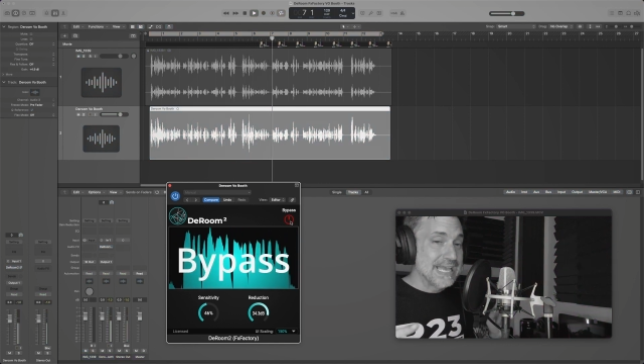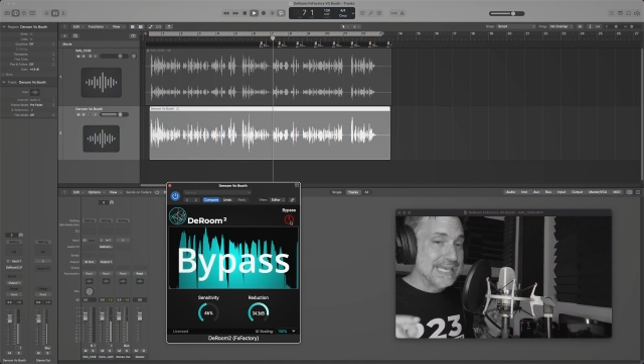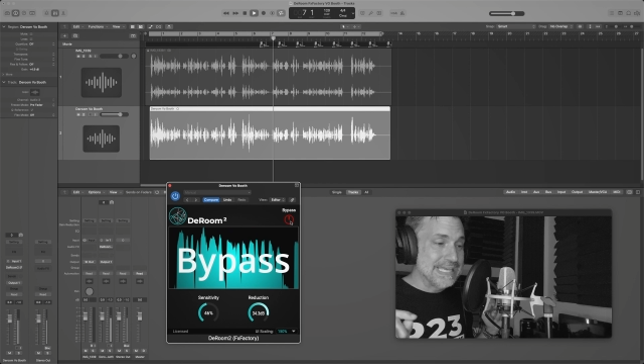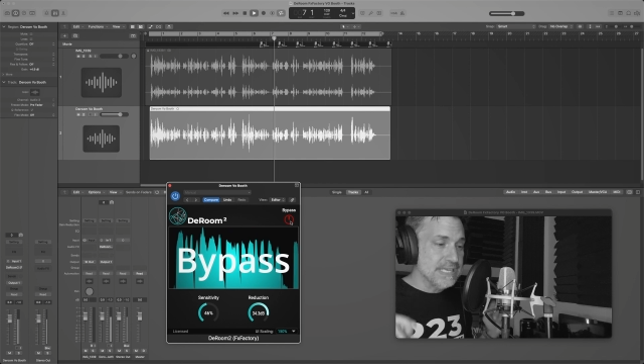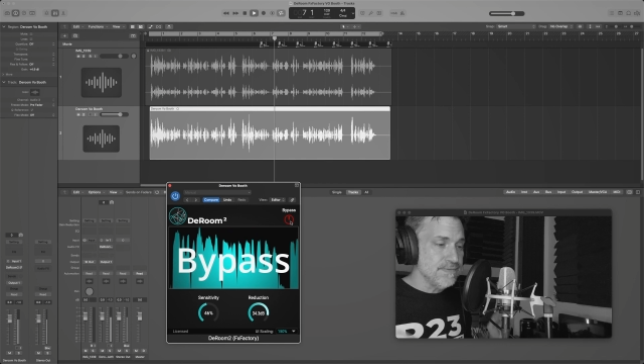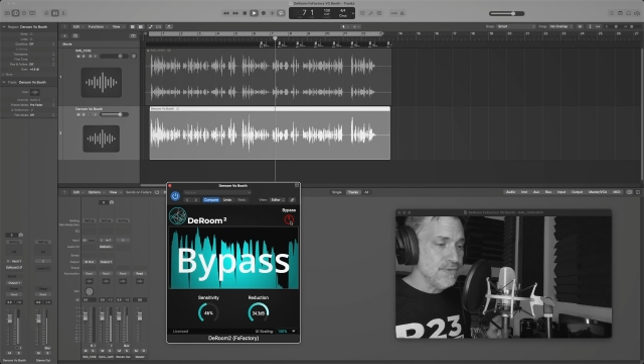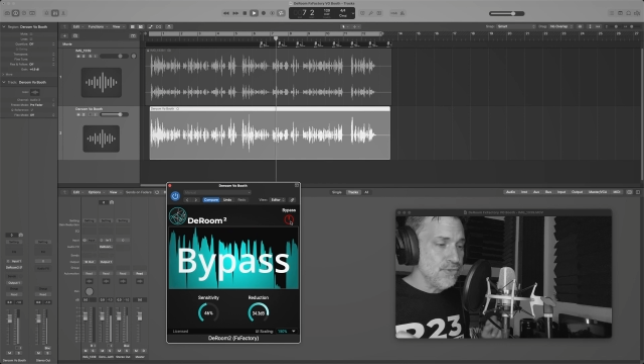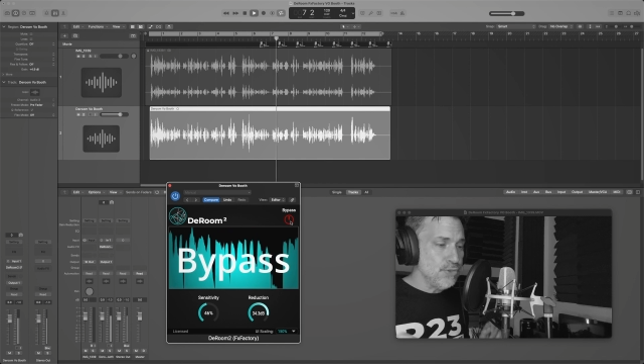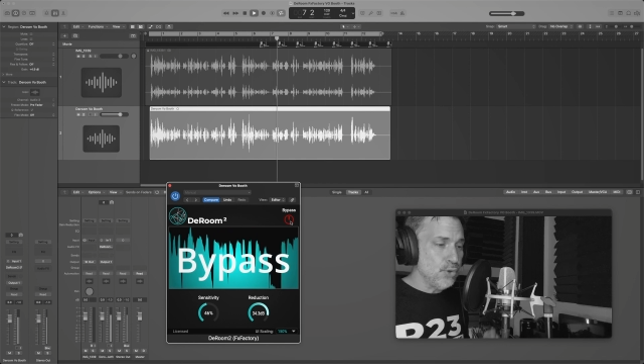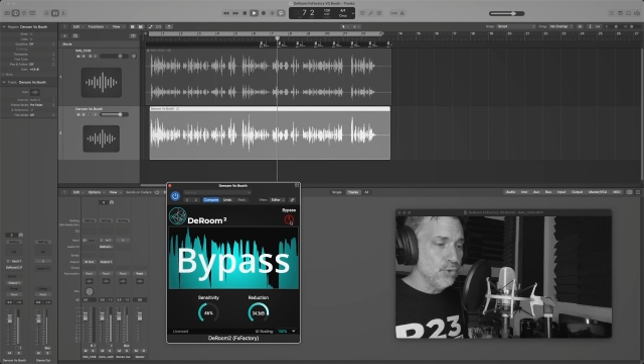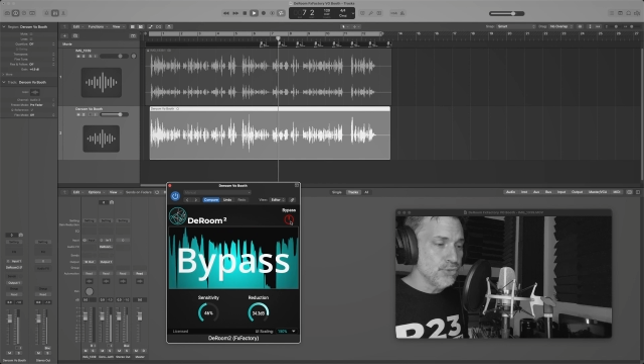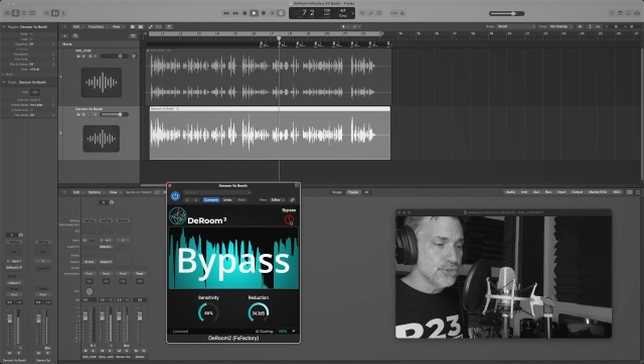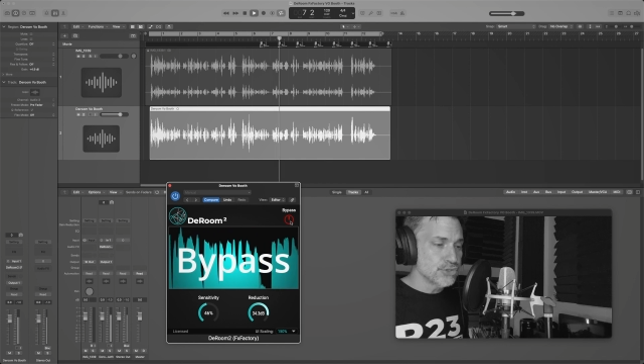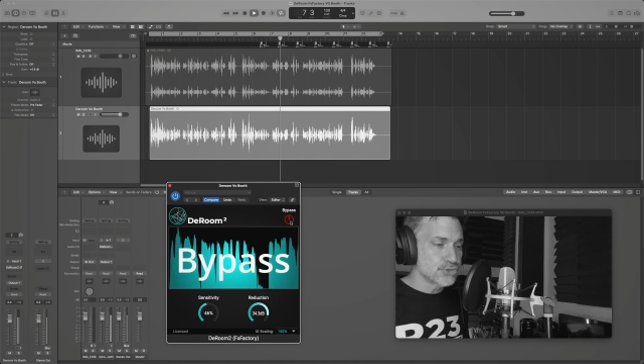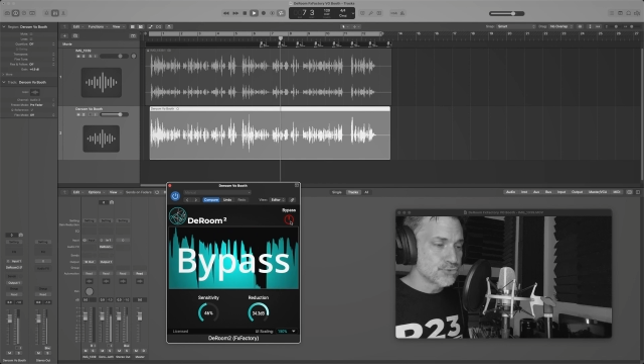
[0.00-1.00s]
Even though
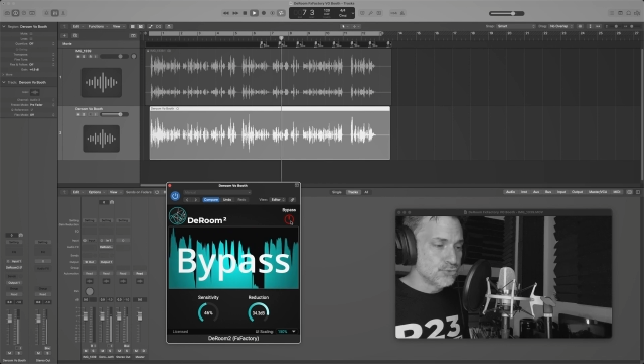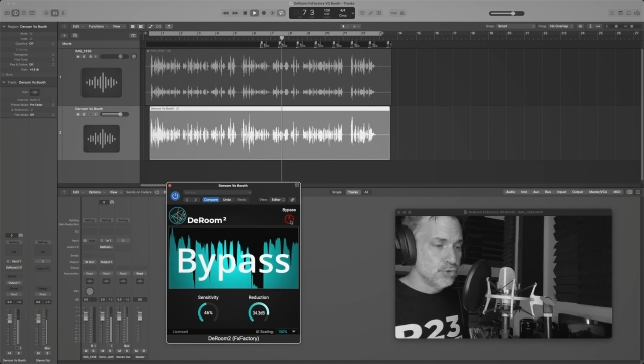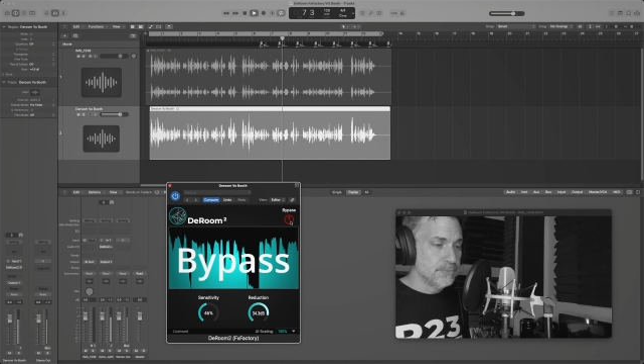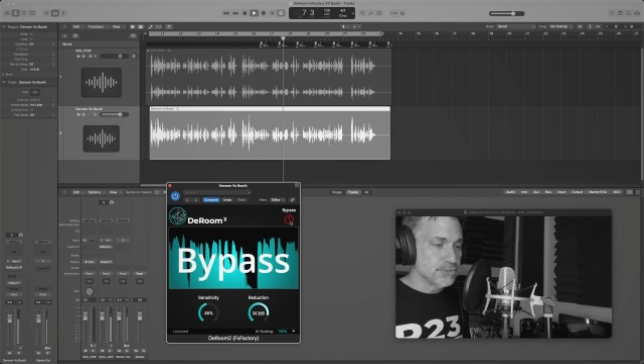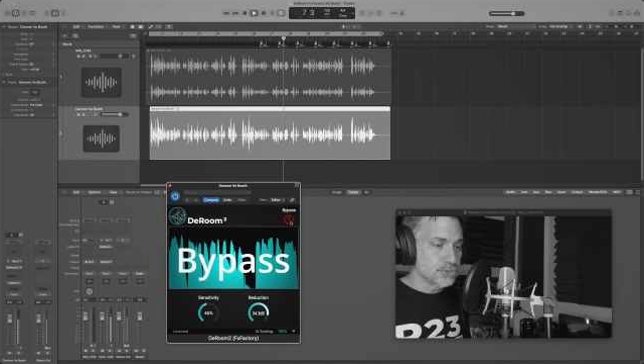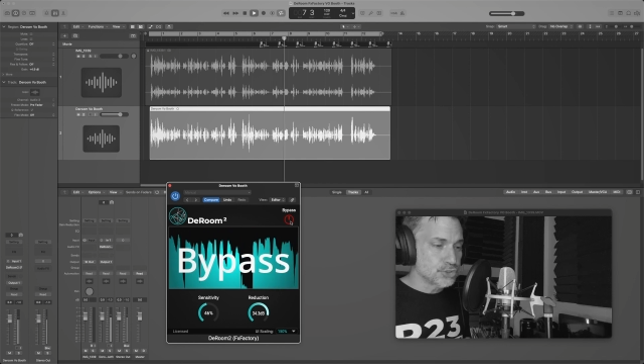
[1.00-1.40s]
this room is